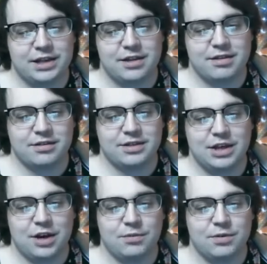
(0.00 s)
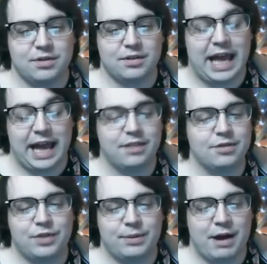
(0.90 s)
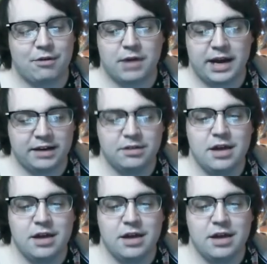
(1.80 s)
just, you know, cancel them outright.